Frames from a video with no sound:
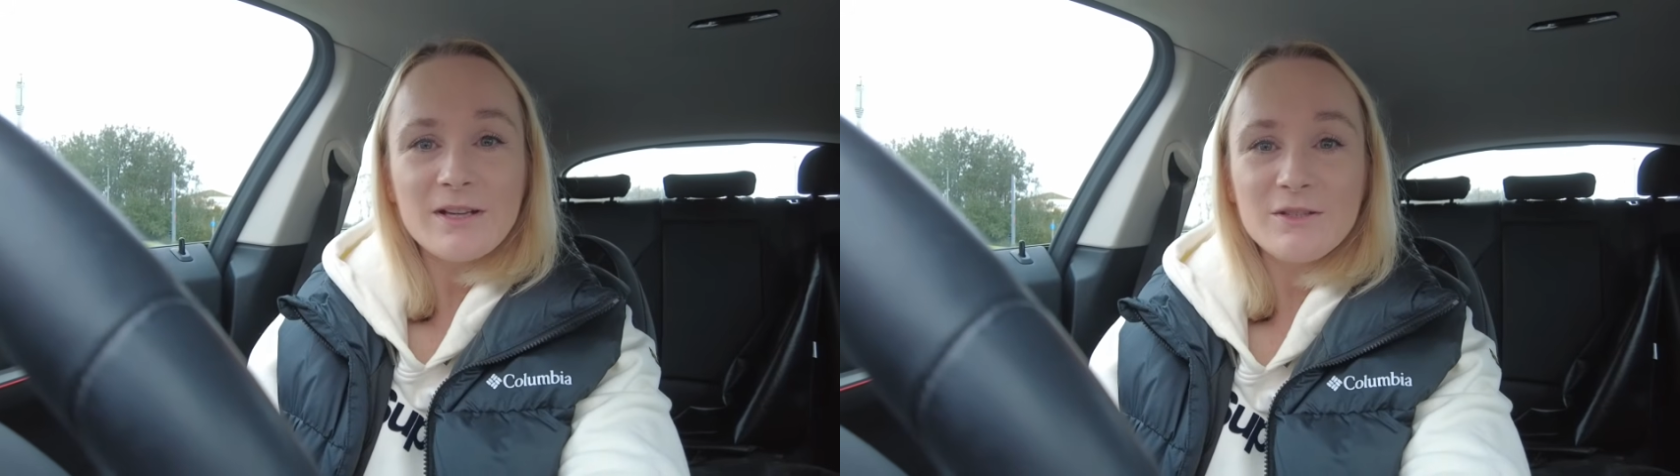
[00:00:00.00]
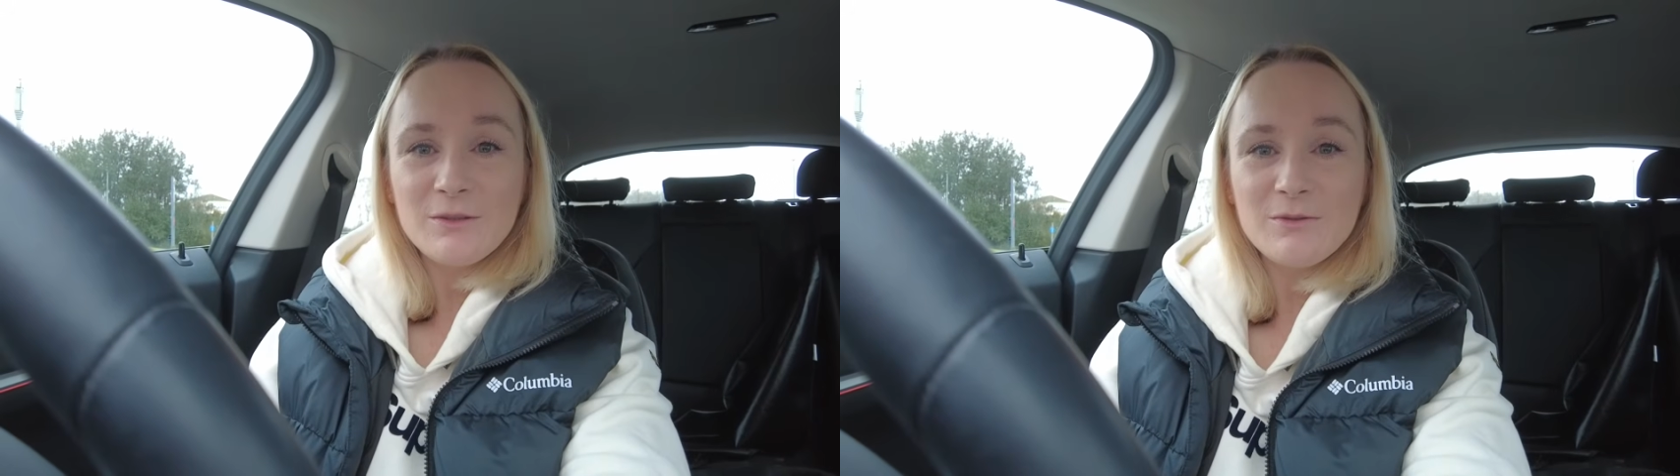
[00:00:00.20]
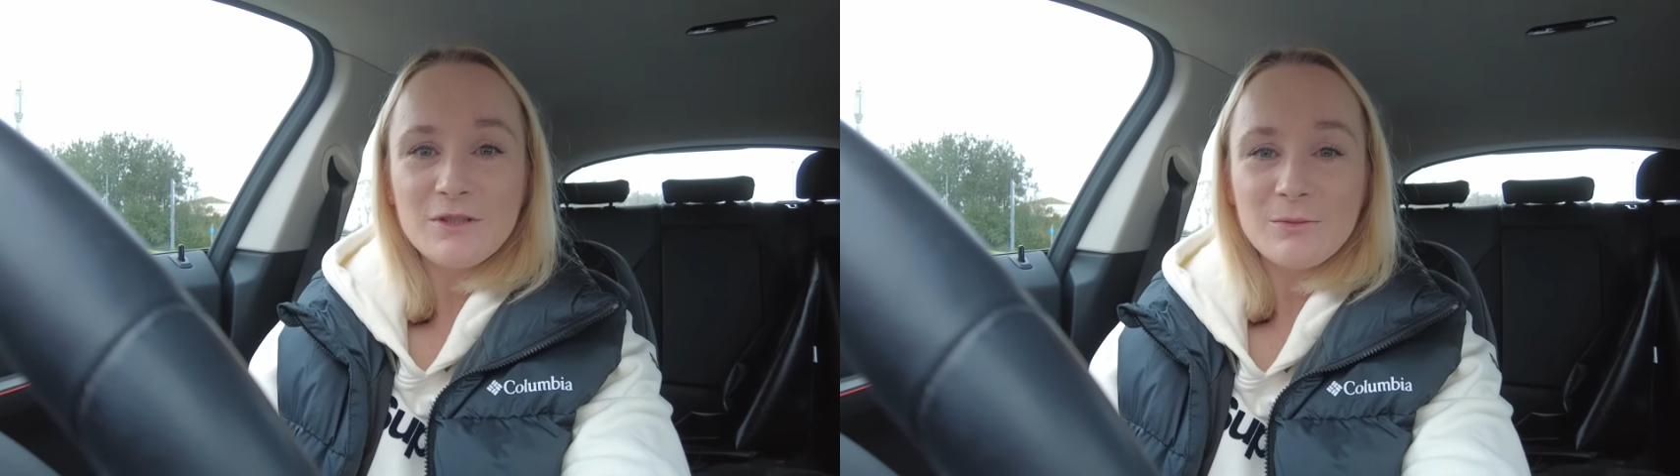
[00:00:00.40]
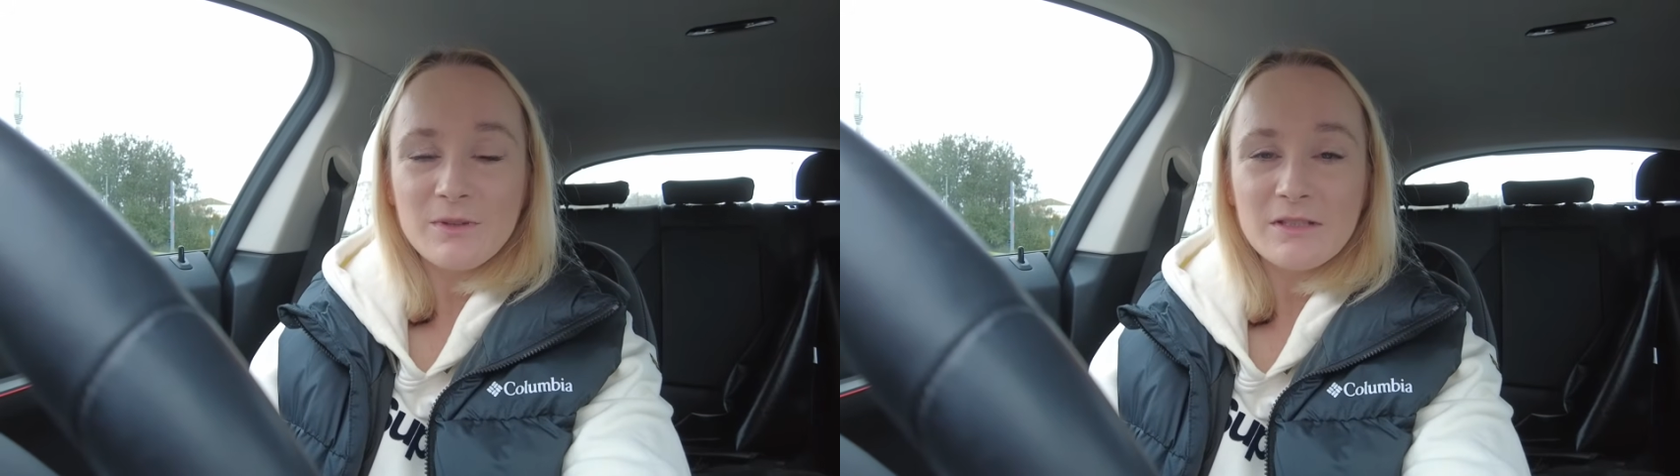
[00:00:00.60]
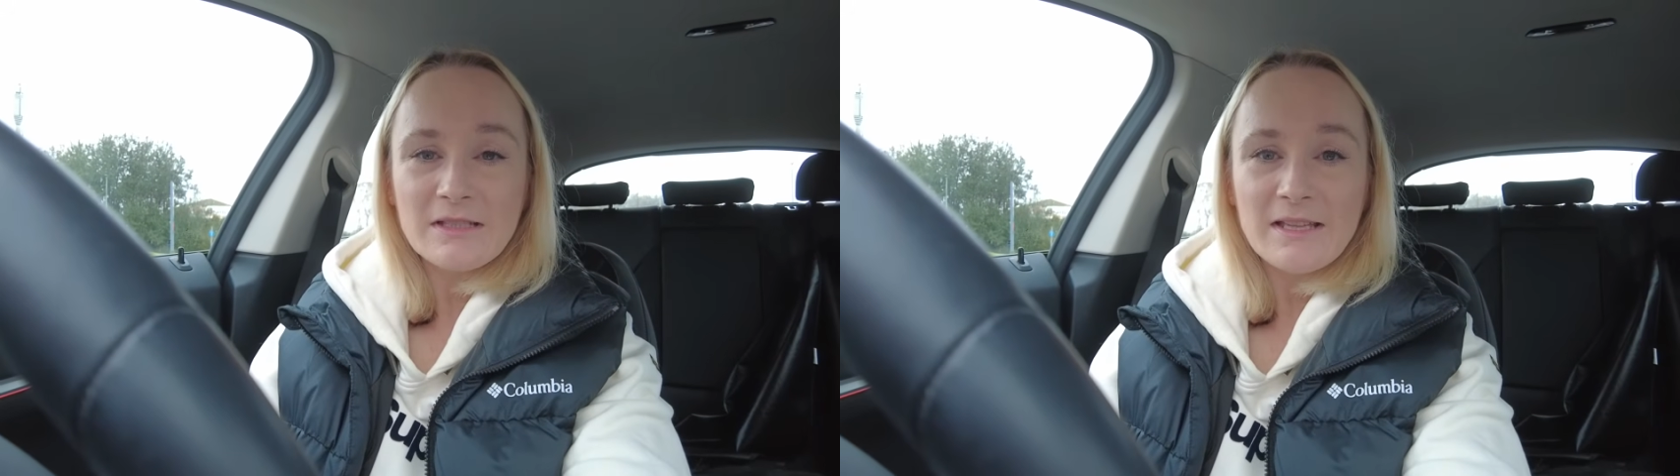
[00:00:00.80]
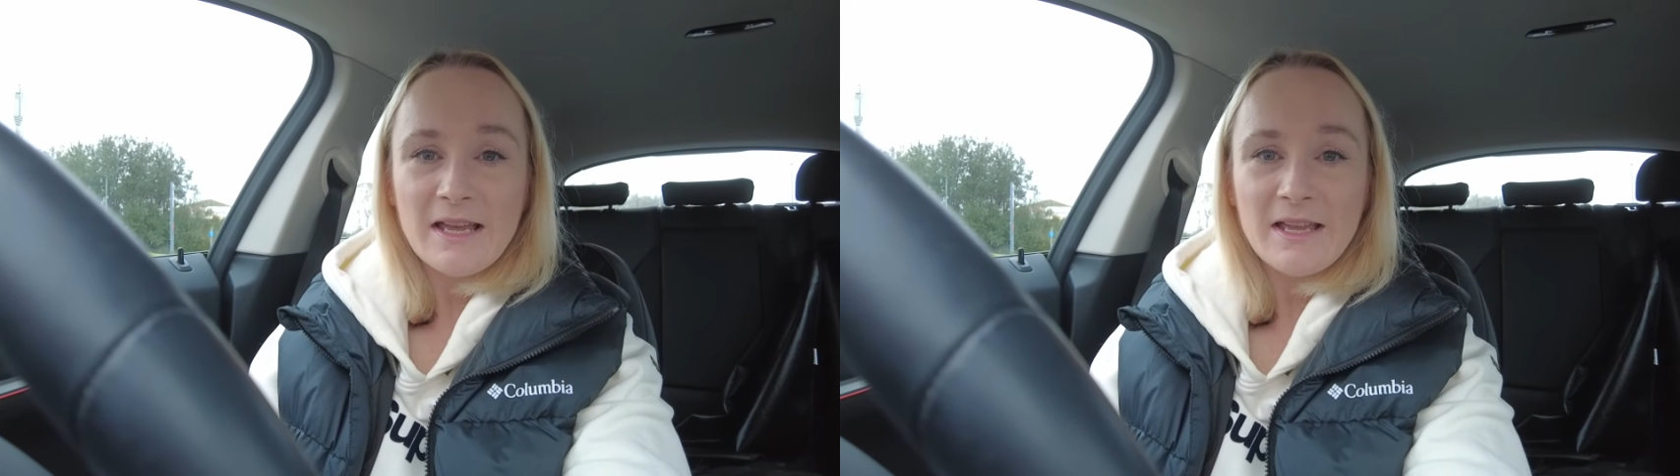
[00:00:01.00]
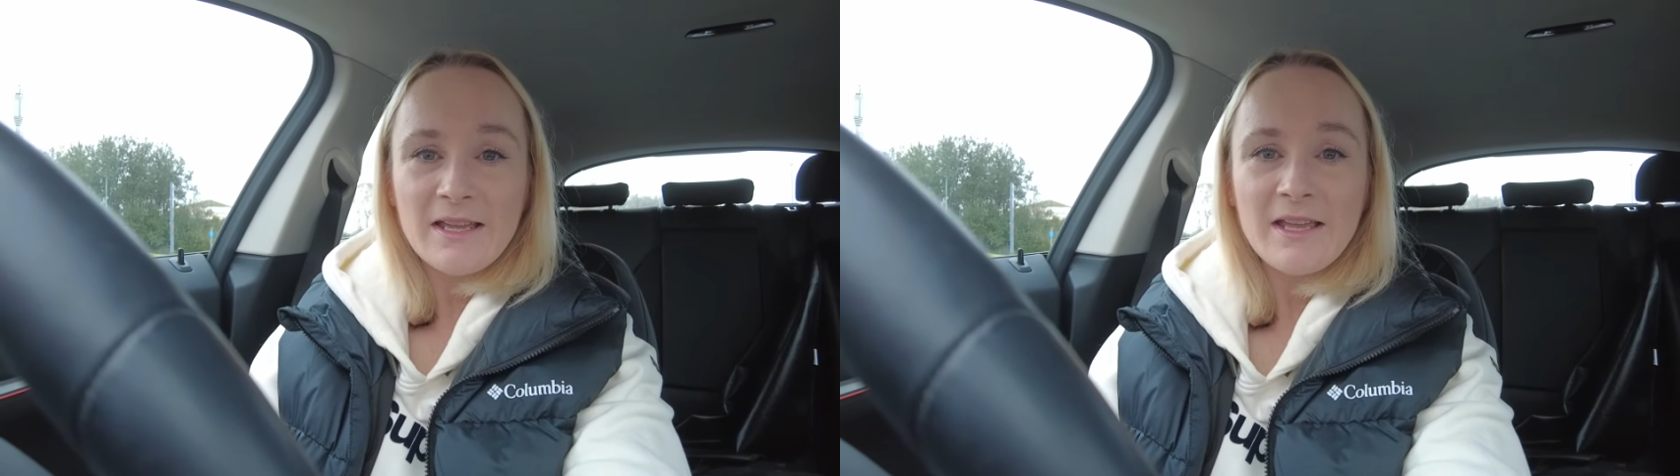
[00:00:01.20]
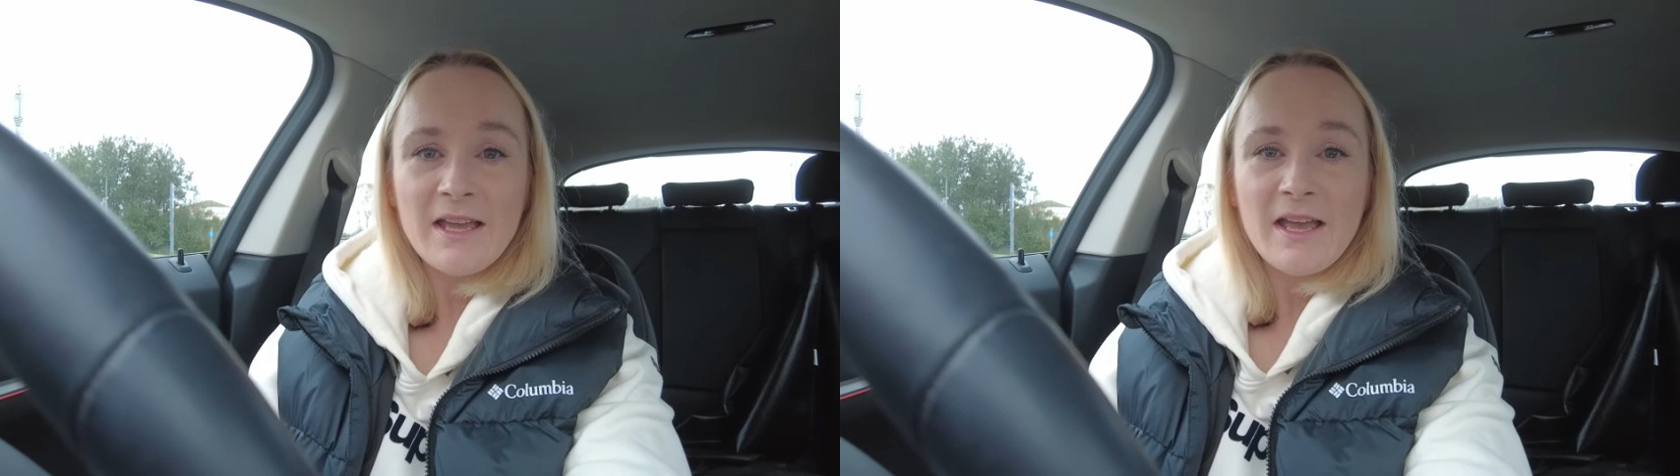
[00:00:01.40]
I do just want to say